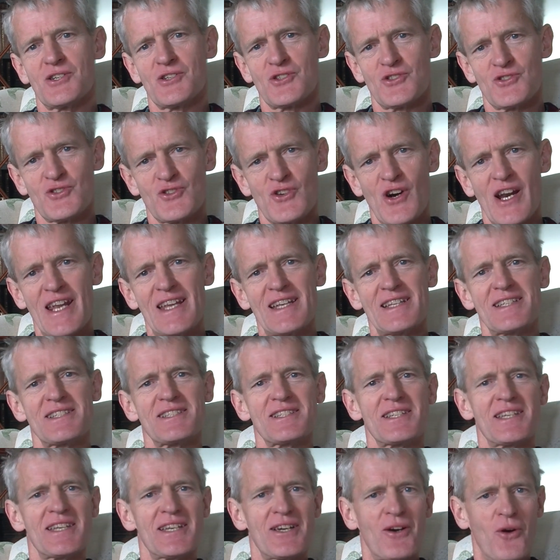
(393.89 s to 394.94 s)

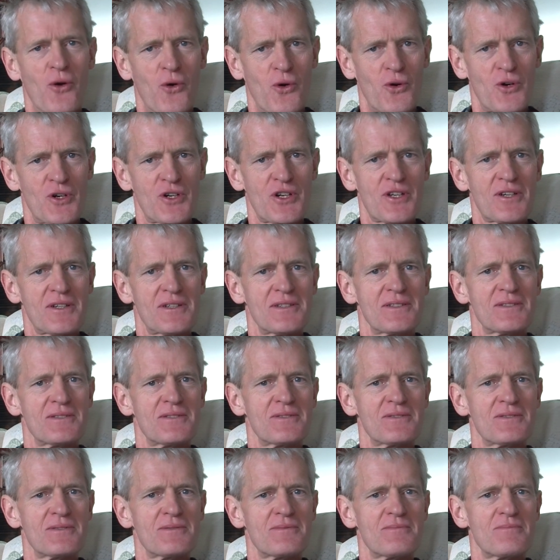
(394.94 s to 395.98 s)
rectior
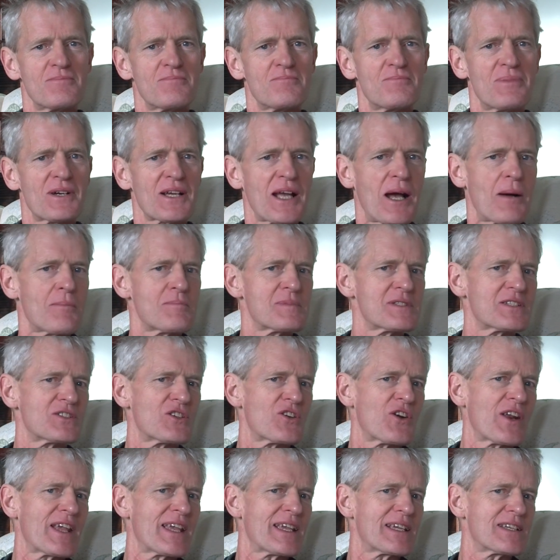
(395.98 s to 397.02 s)
becomes
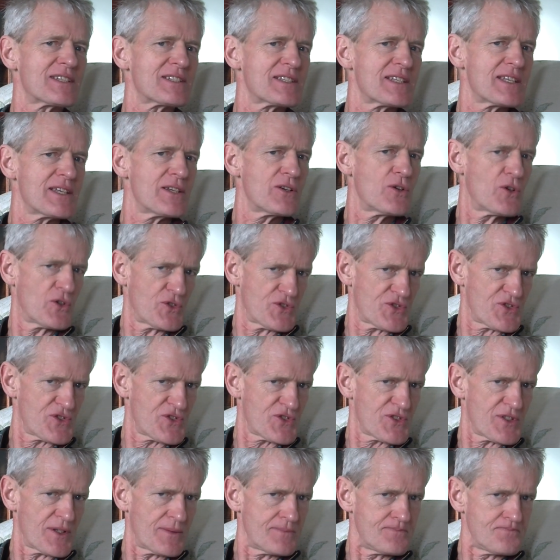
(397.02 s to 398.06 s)

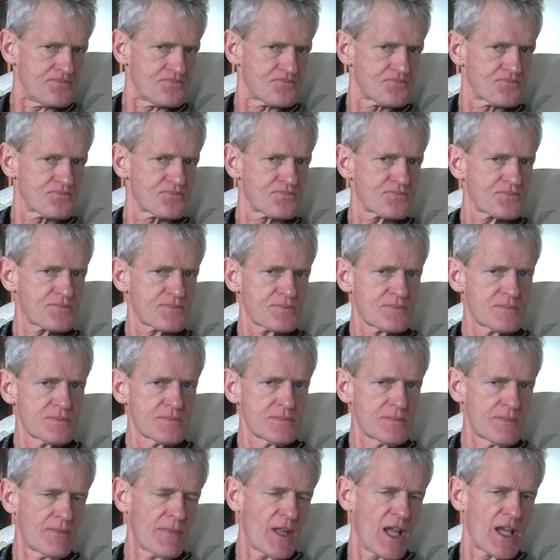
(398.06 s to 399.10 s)
rectius.
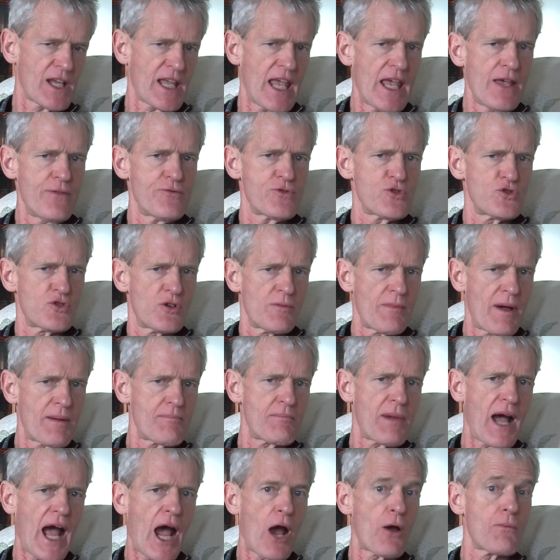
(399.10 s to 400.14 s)
Okay, if you
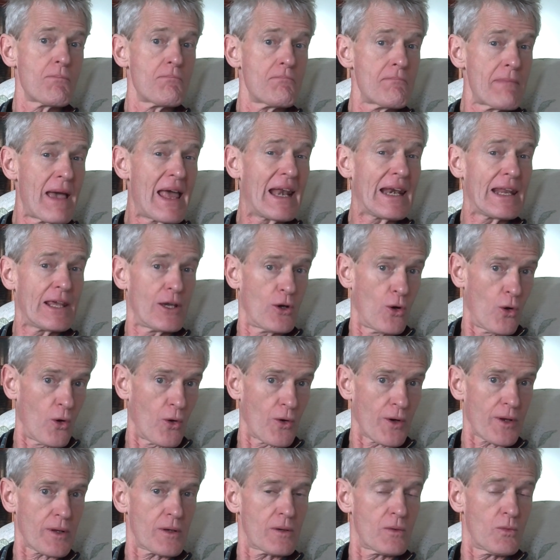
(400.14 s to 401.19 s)
remember how
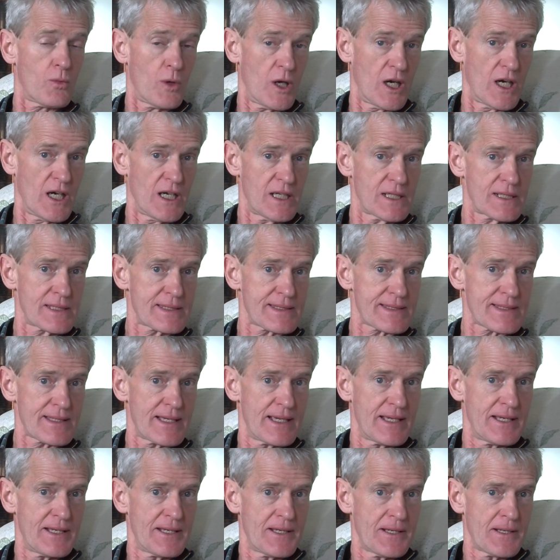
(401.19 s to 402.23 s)
melior works,
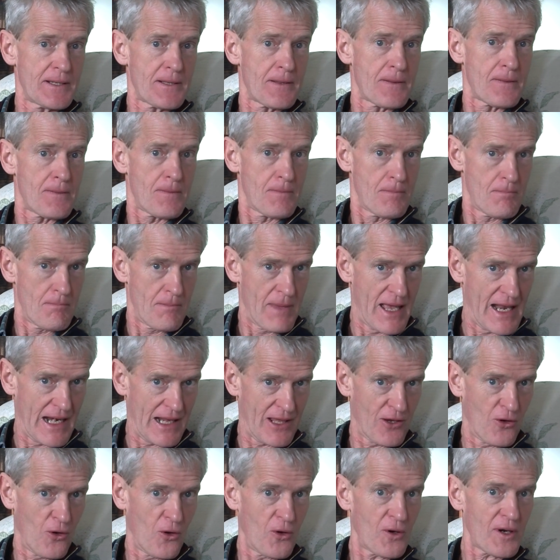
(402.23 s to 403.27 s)

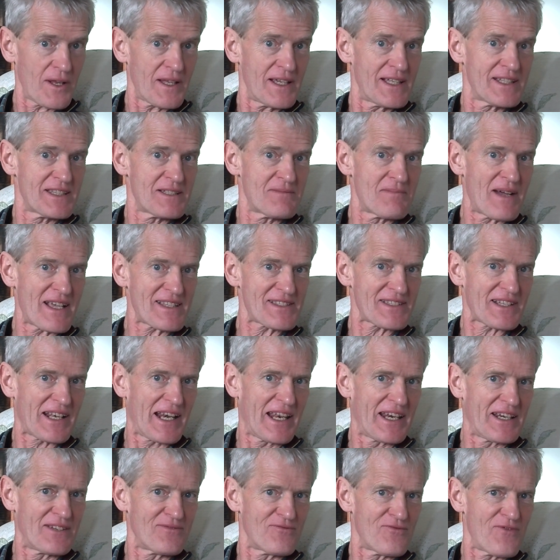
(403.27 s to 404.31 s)
melior in the
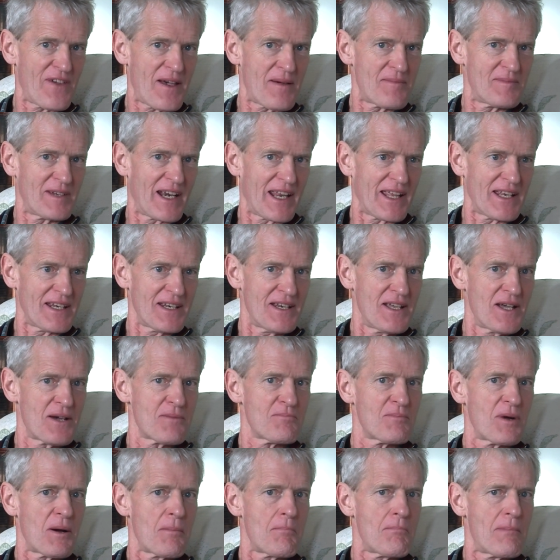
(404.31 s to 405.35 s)
masculine and feminine,
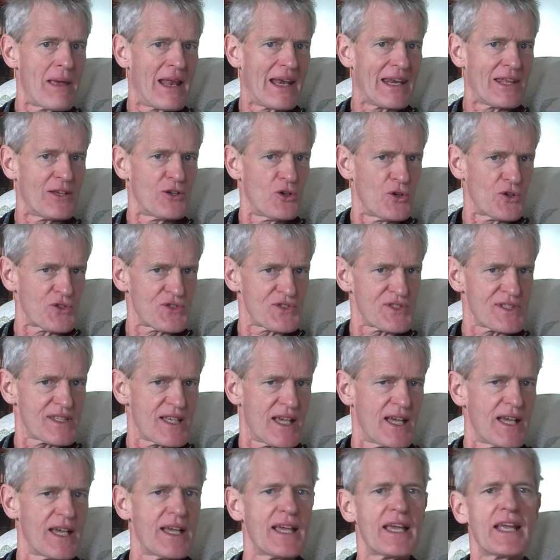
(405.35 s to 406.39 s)
but melius
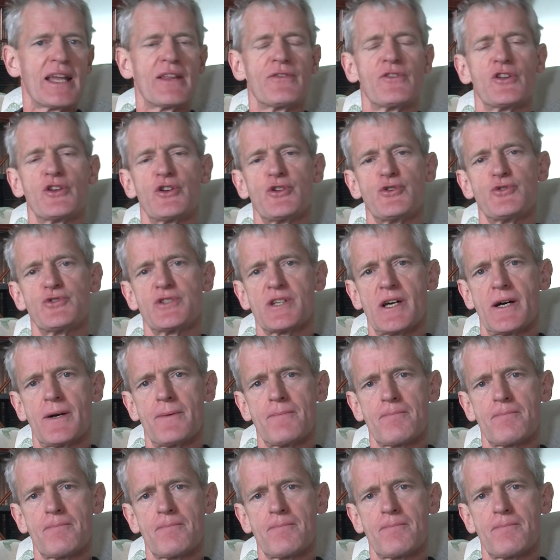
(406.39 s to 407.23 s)
in the neuter.